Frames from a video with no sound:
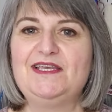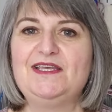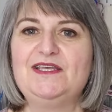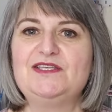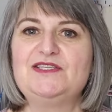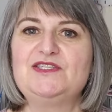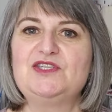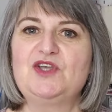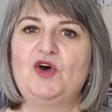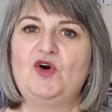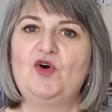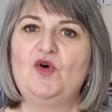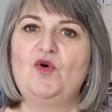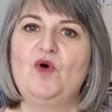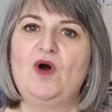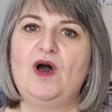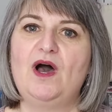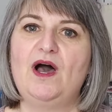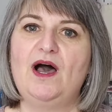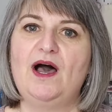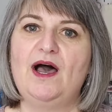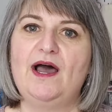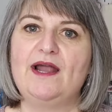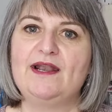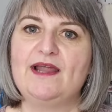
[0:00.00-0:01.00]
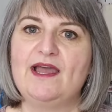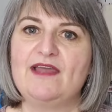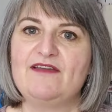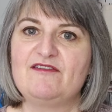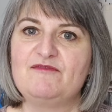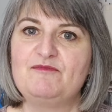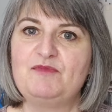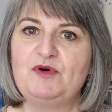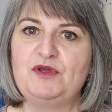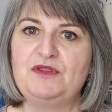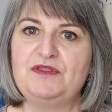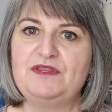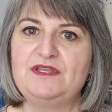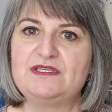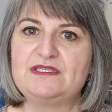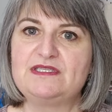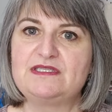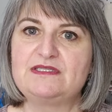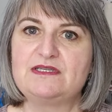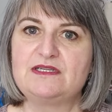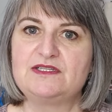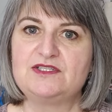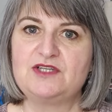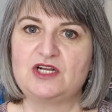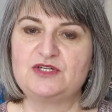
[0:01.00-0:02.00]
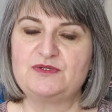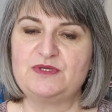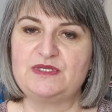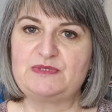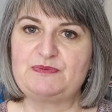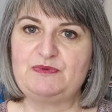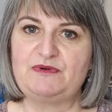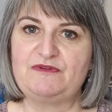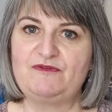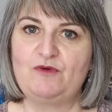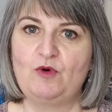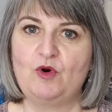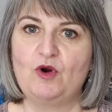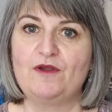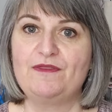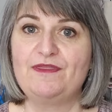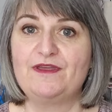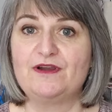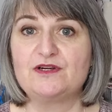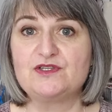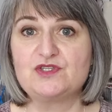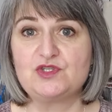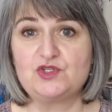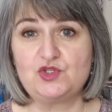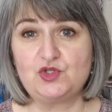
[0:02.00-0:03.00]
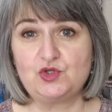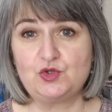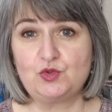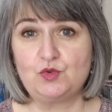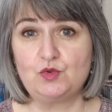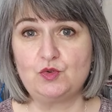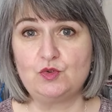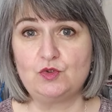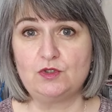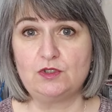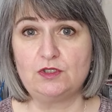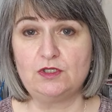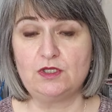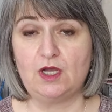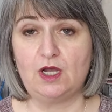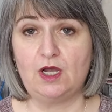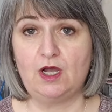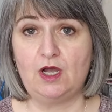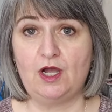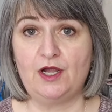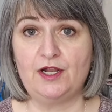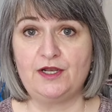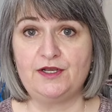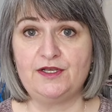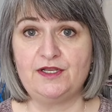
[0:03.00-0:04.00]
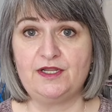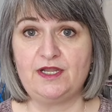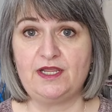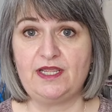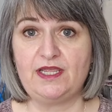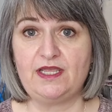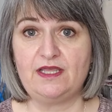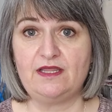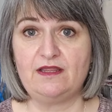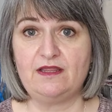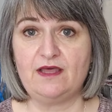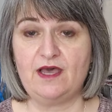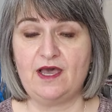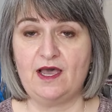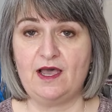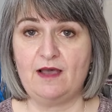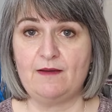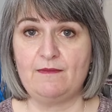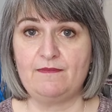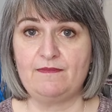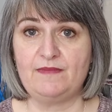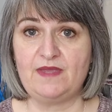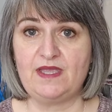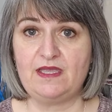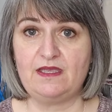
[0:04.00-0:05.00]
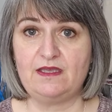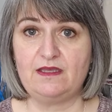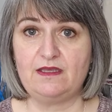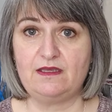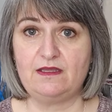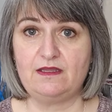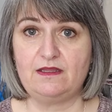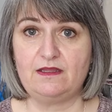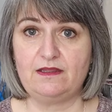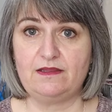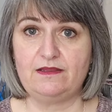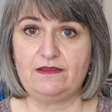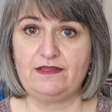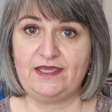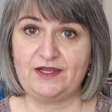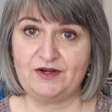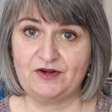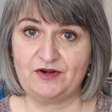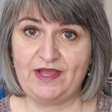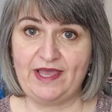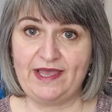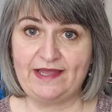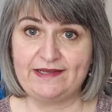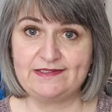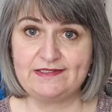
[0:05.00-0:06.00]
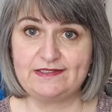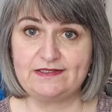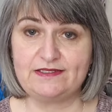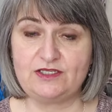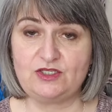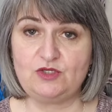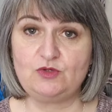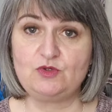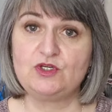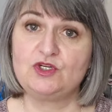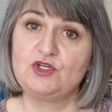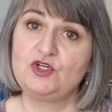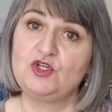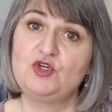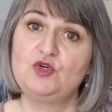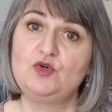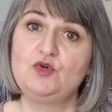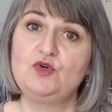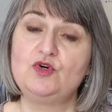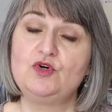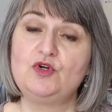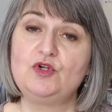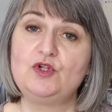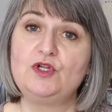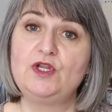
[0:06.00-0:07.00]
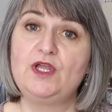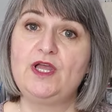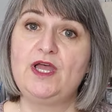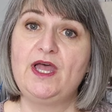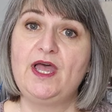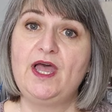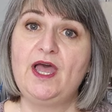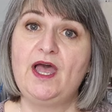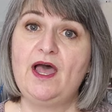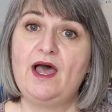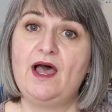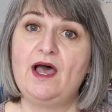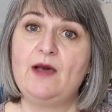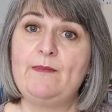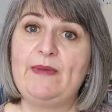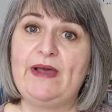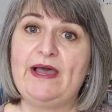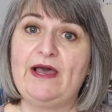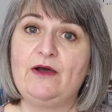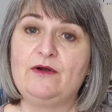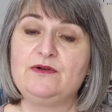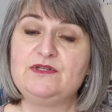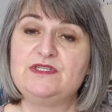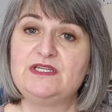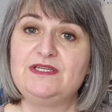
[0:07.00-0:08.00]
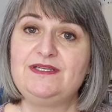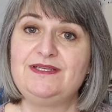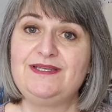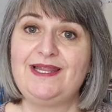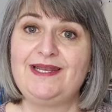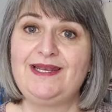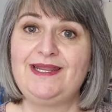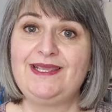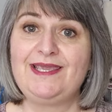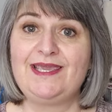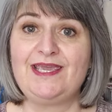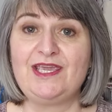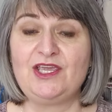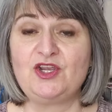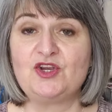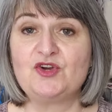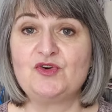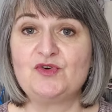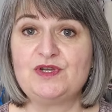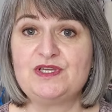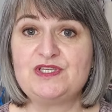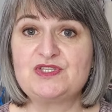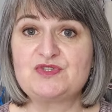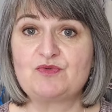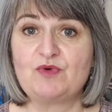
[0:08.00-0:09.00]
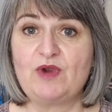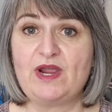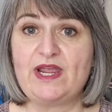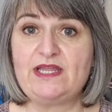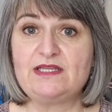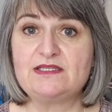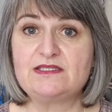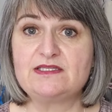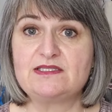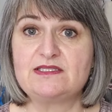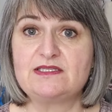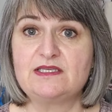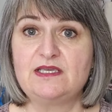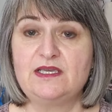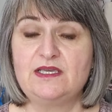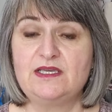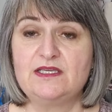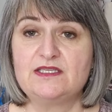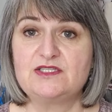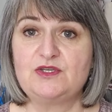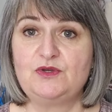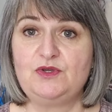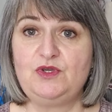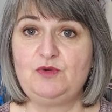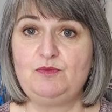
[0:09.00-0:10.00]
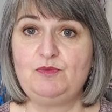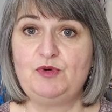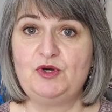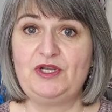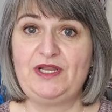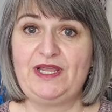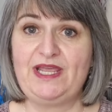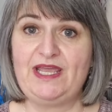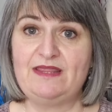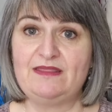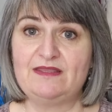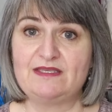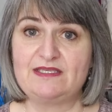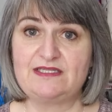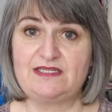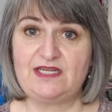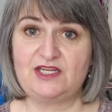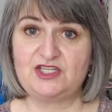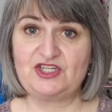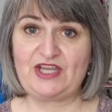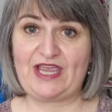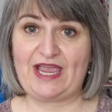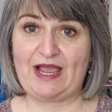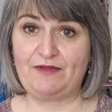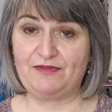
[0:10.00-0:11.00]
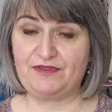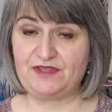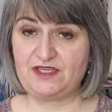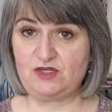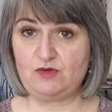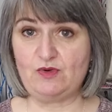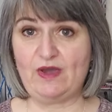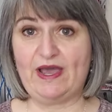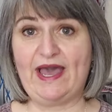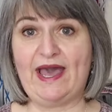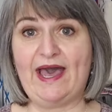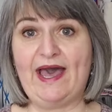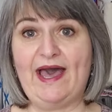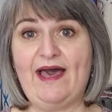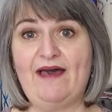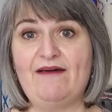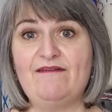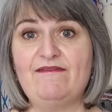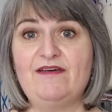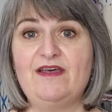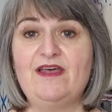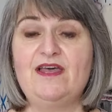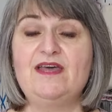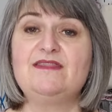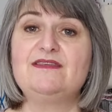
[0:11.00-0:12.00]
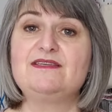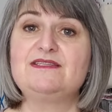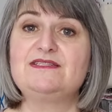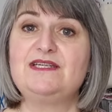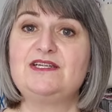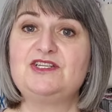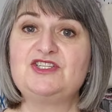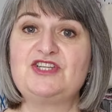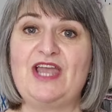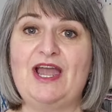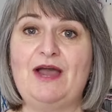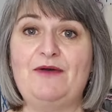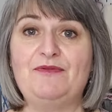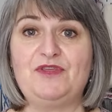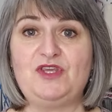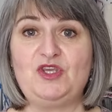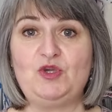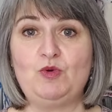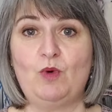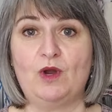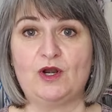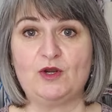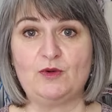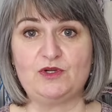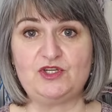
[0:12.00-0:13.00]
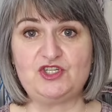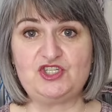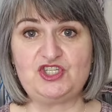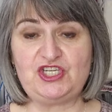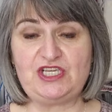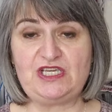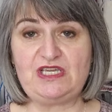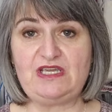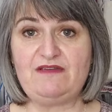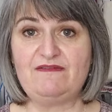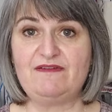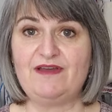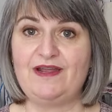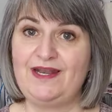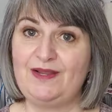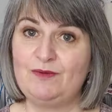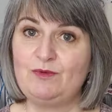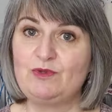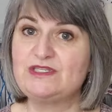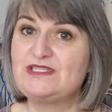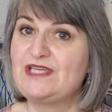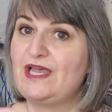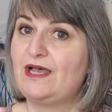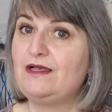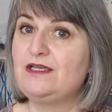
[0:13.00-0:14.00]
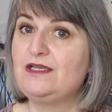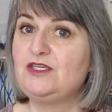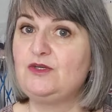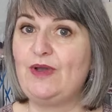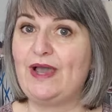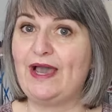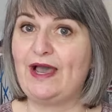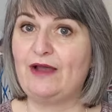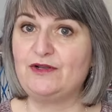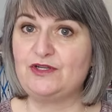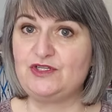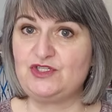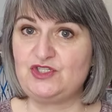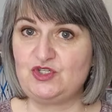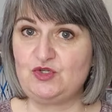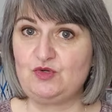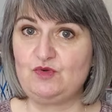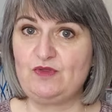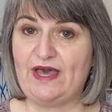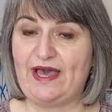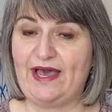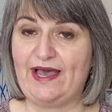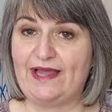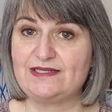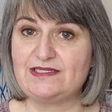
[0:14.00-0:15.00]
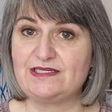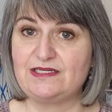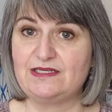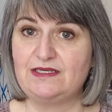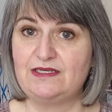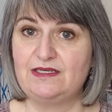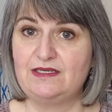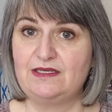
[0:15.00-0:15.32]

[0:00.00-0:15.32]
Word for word: So, and I have put this and talked to this before, there's a tool on um, the internet that you can Google about knitting increase rates. So you put in the stitch count that you have, the stitch count that you want to achieve, and it will tell you how to do that